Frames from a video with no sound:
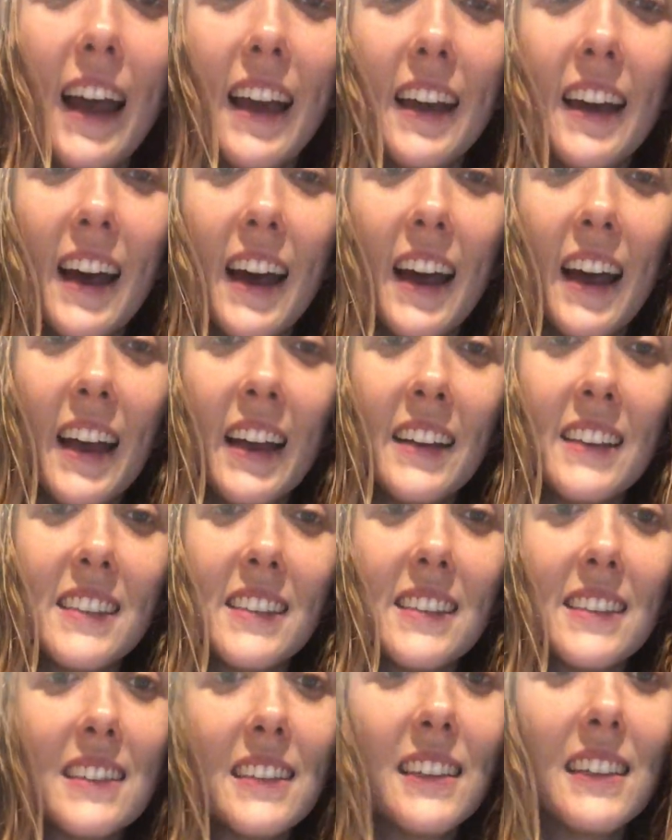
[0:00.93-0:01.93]
Hi guys,
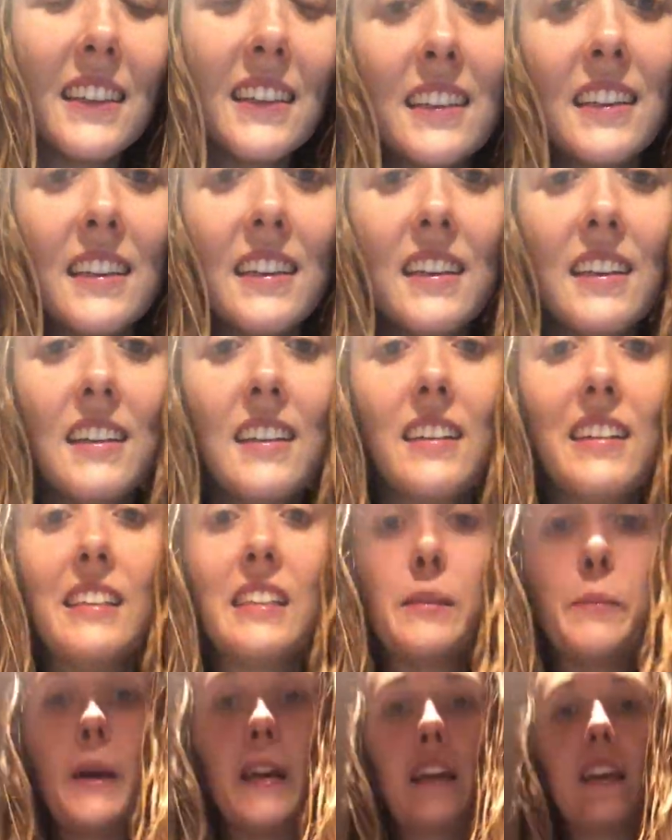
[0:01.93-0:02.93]

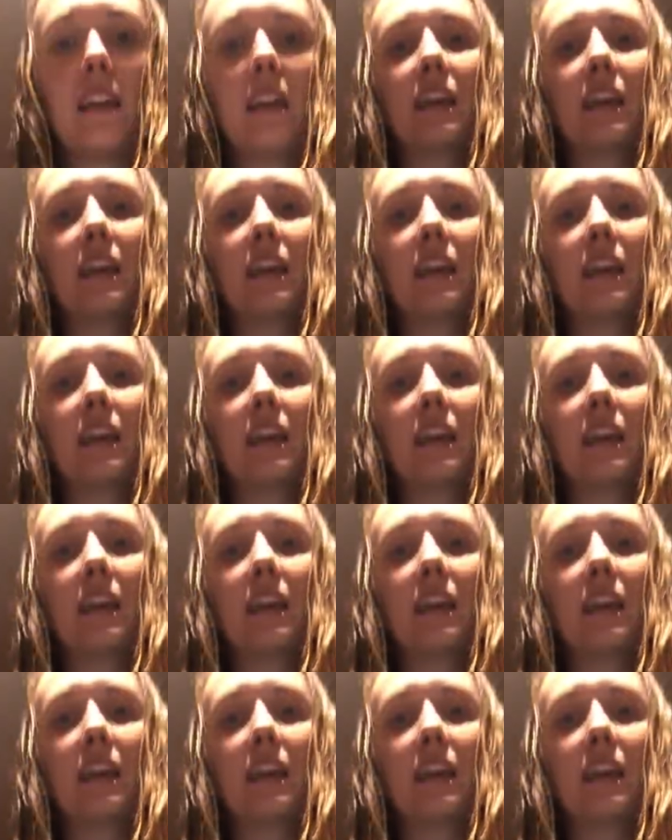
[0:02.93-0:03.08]
it's Peyton